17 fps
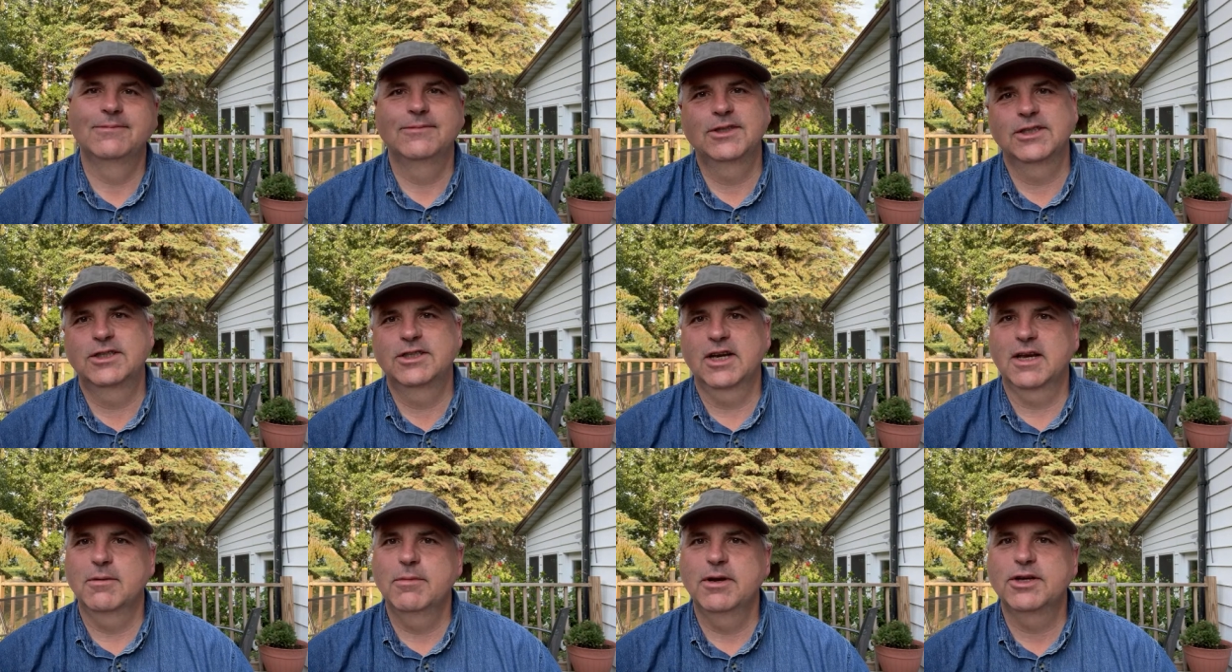Just
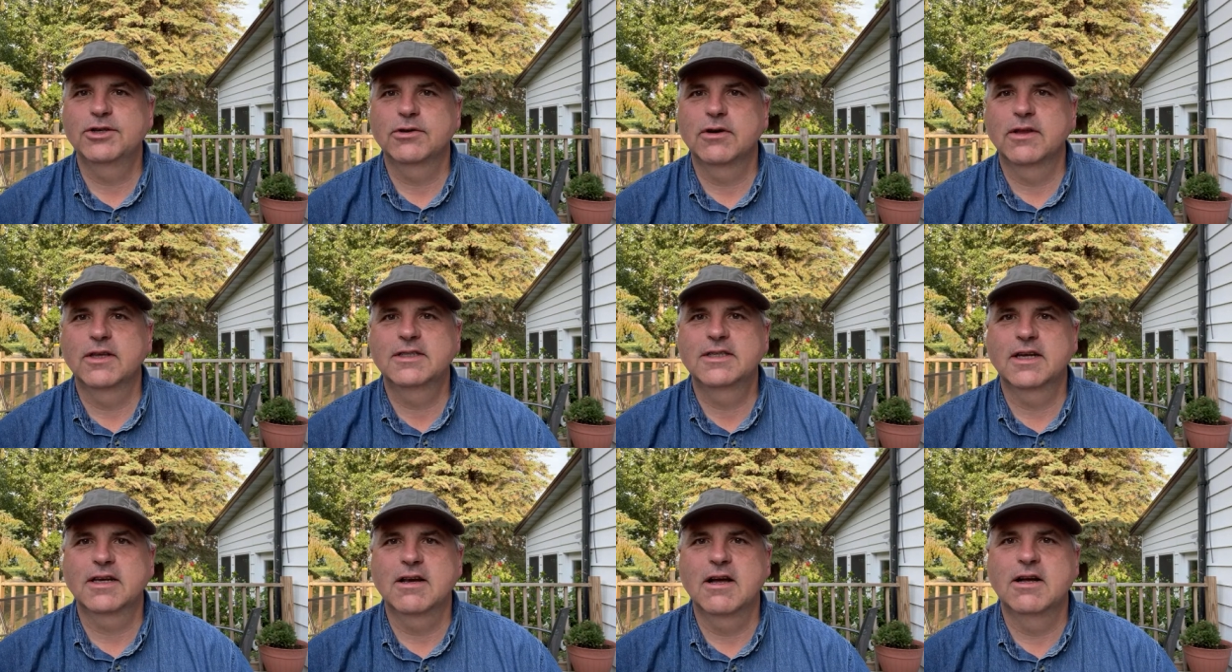checking to make sure all the
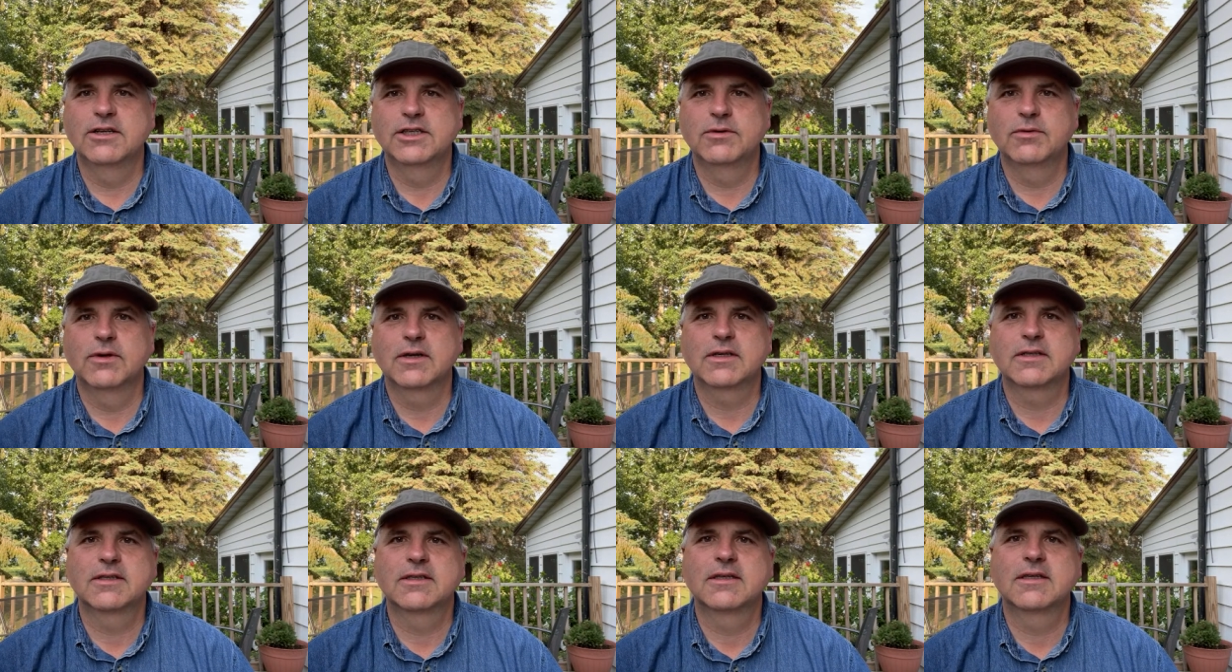technology
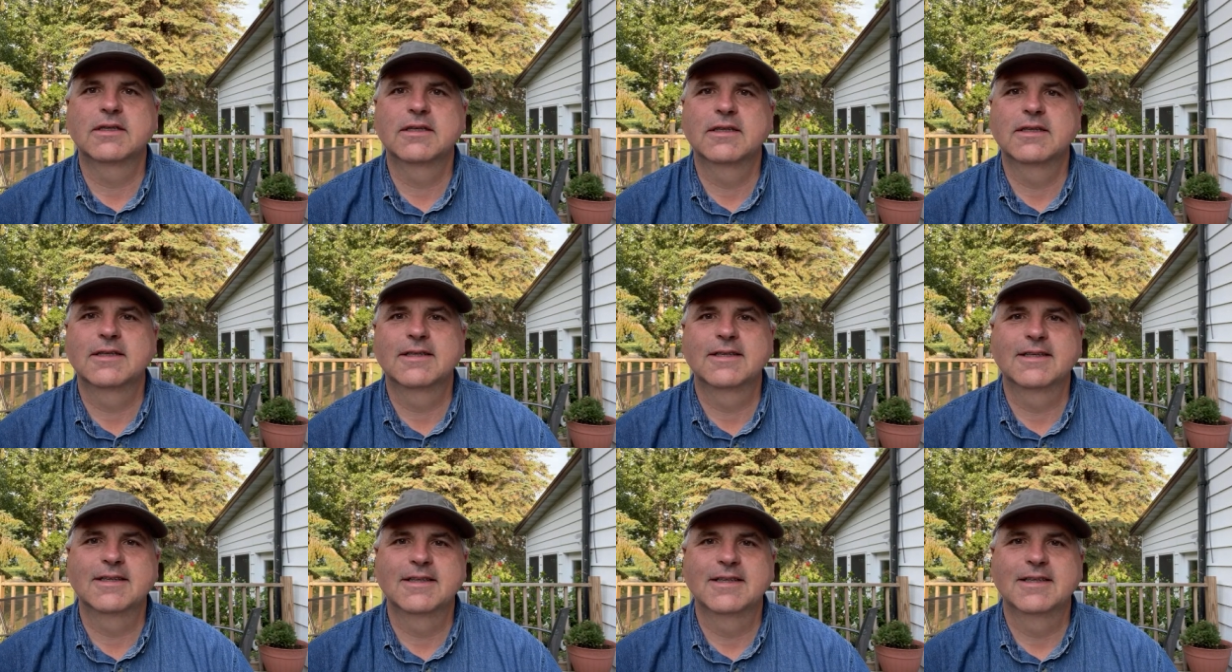works.
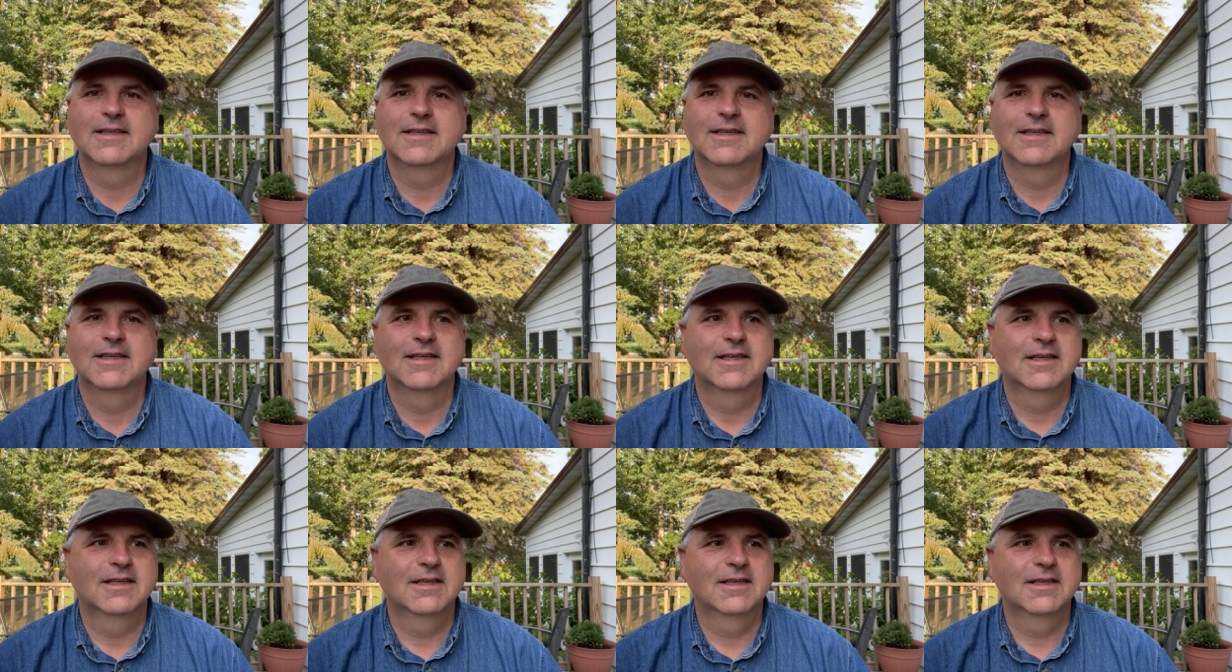I see you.